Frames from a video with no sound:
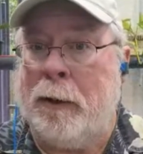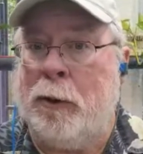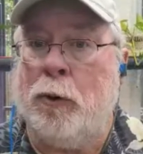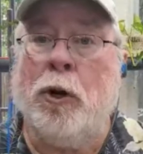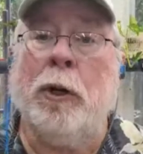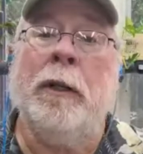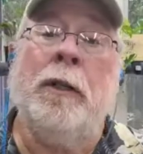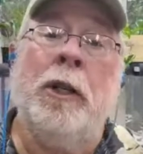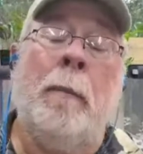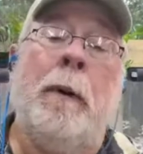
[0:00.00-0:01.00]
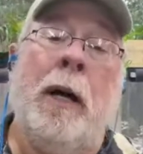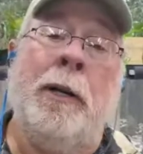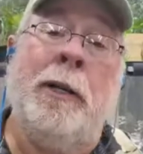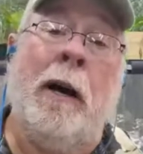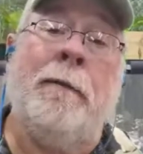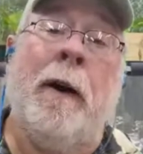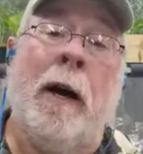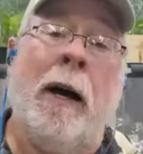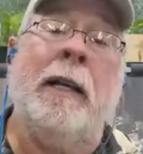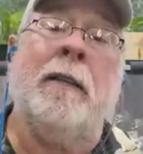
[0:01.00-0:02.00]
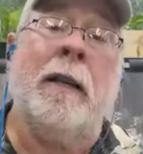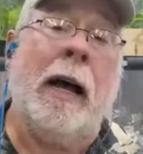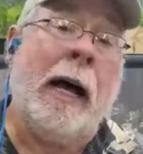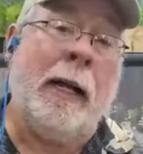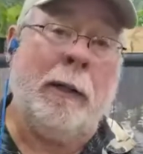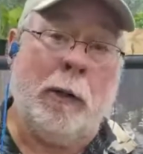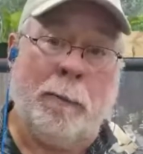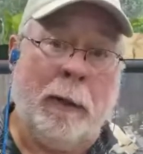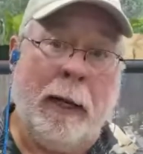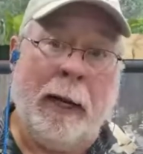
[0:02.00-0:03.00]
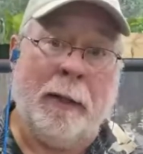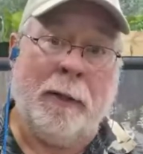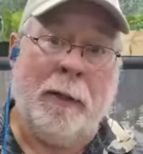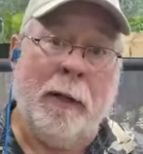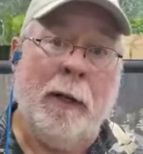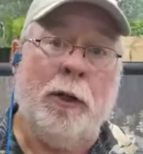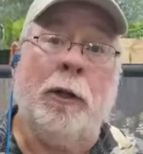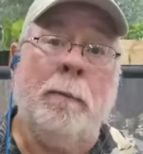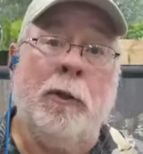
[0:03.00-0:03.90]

you couldn't dump enough ice on those plants to,